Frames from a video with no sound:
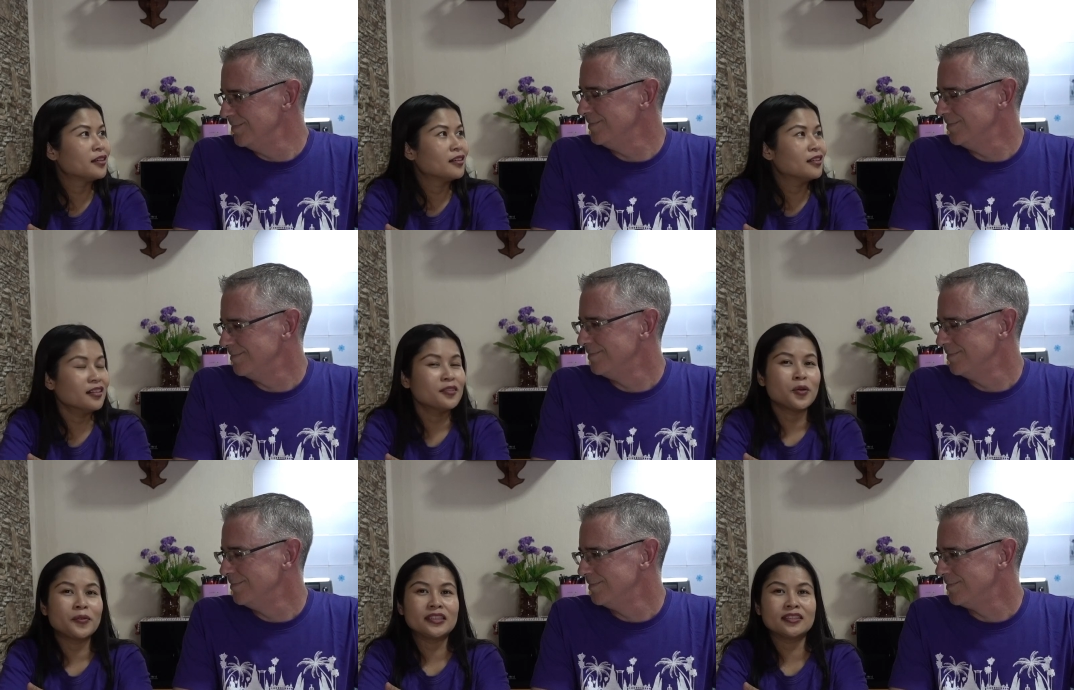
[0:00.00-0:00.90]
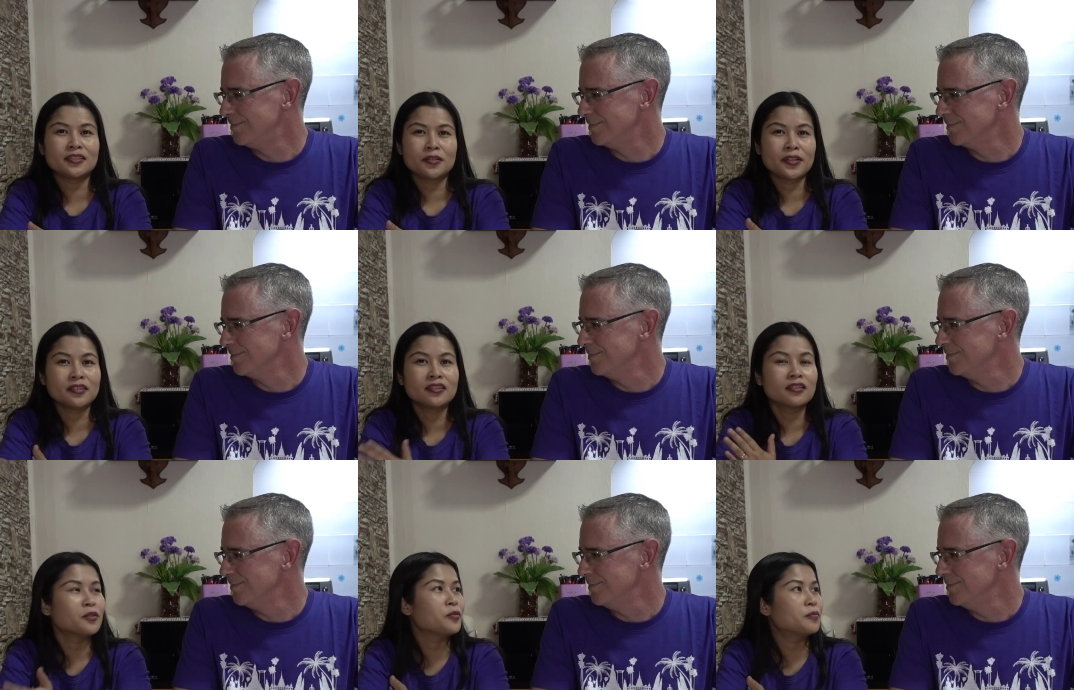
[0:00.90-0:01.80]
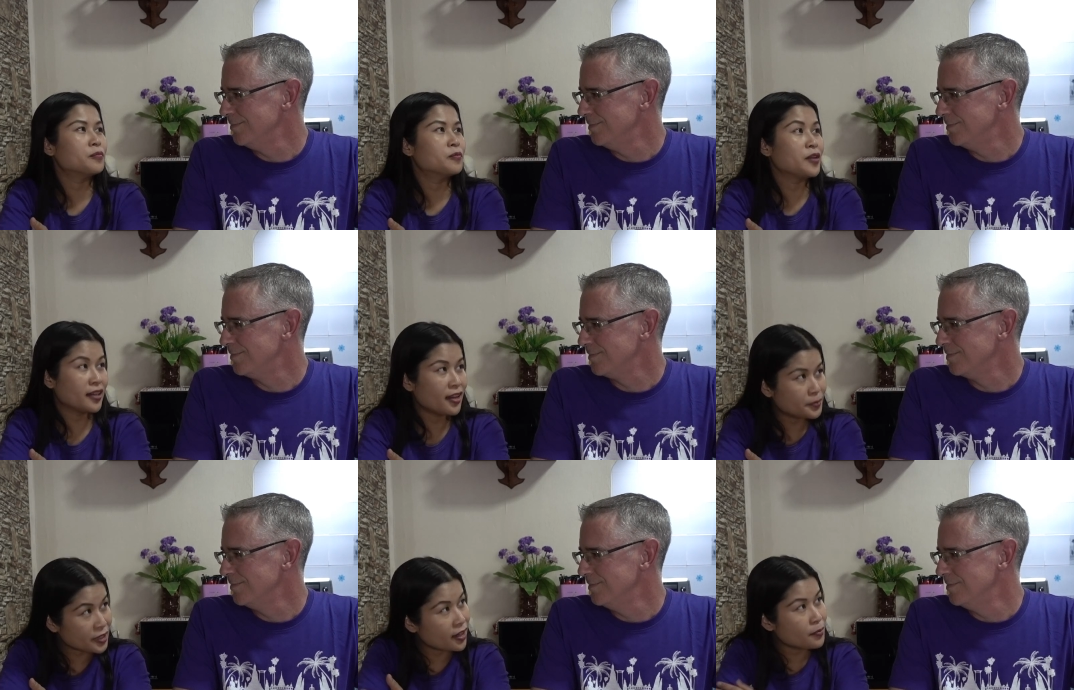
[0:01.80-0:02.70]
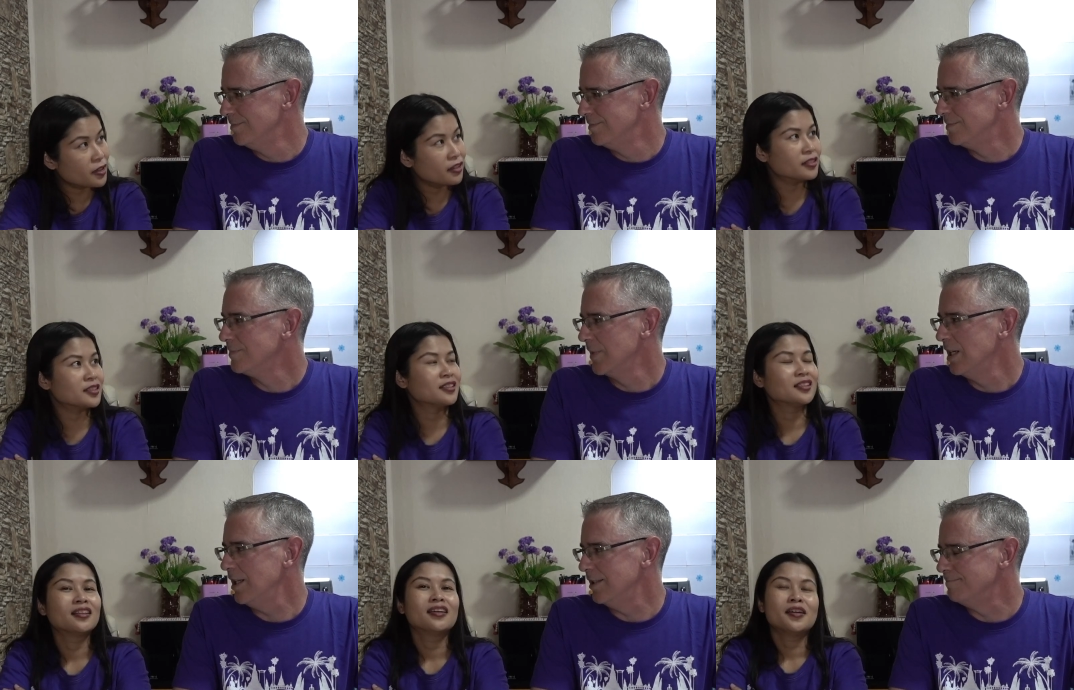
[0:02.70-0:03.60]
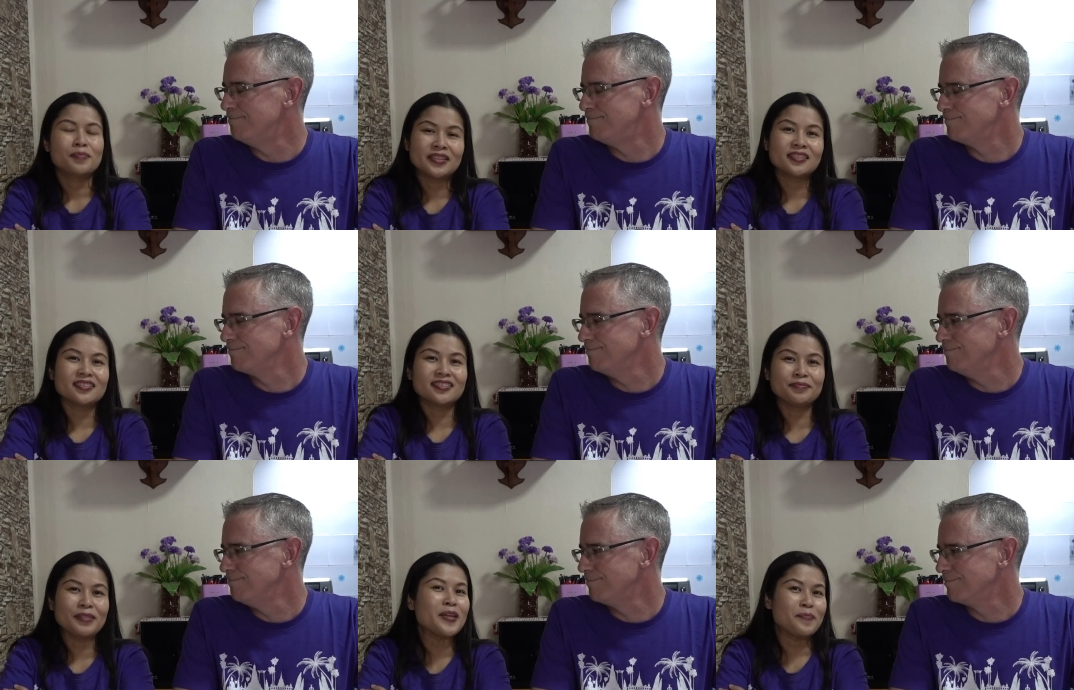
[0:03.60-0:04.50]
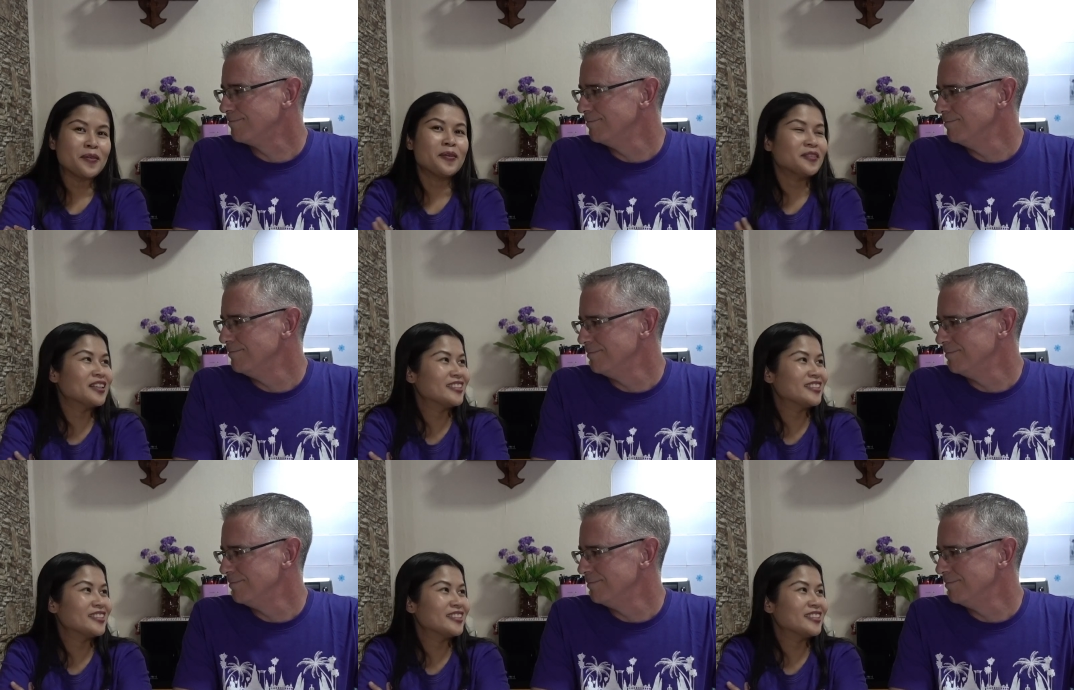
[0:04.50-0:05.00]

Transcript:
Speaker 1: hmm. uh, what we did. So we didn't know we're gonna have time or not. Yeah. But many people